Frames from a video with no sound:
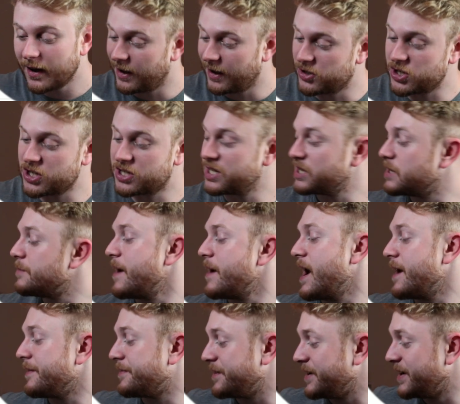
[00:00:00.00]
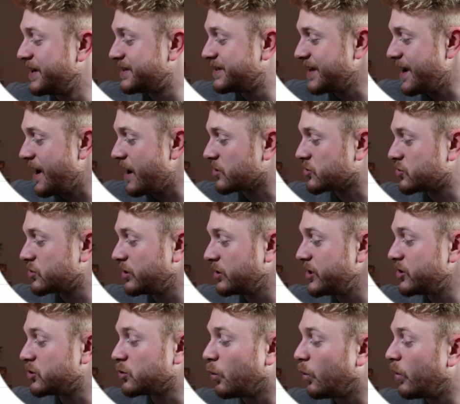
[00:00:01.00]
just did the math, it's
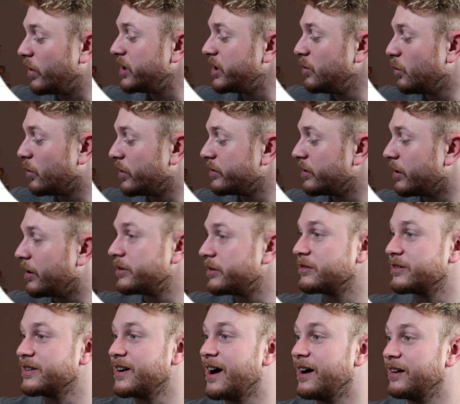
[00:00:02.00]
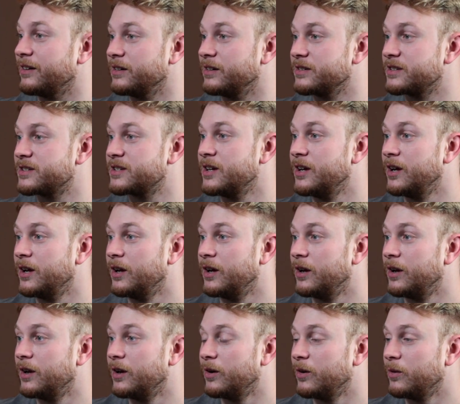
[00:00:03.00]
actually $2,100,
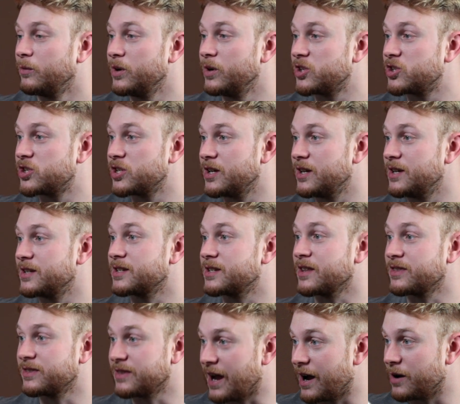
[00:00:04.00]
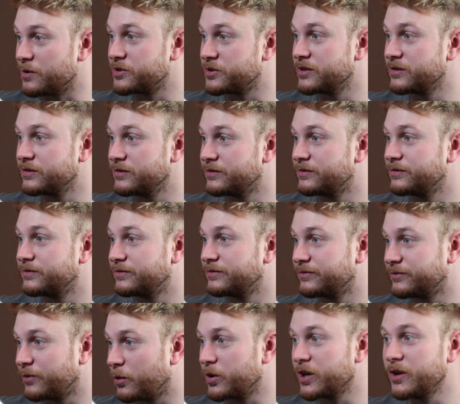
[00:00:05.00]
which is
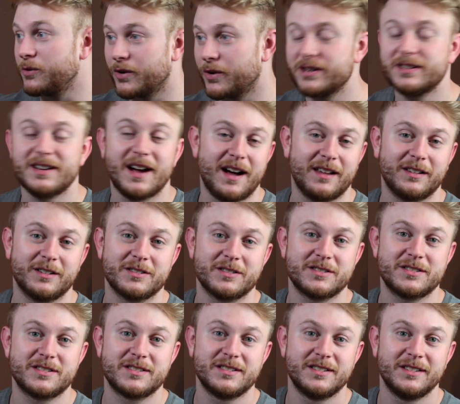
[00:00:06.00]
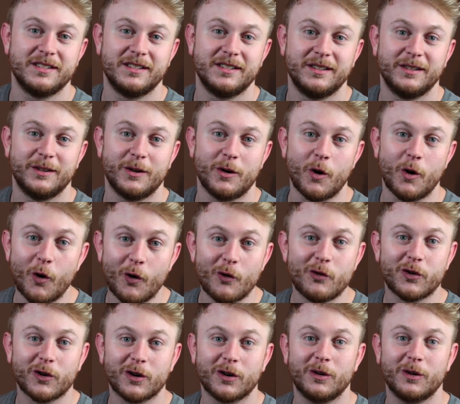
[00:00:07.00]
$1,041
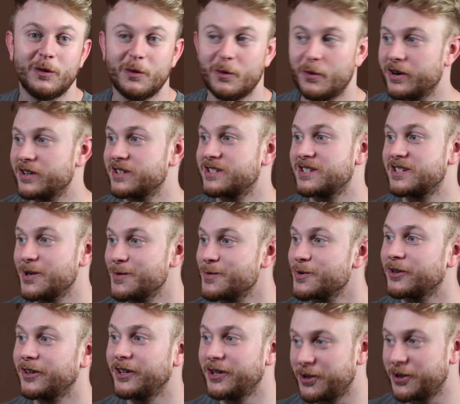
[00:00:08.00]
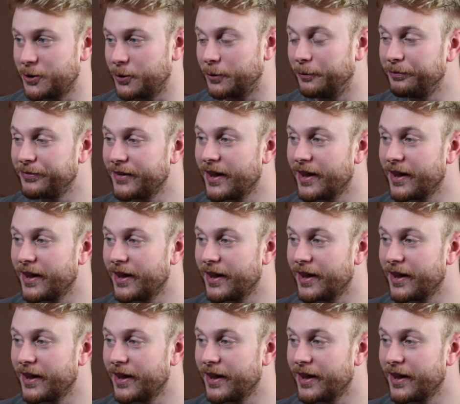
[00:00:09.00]
over what is typically due.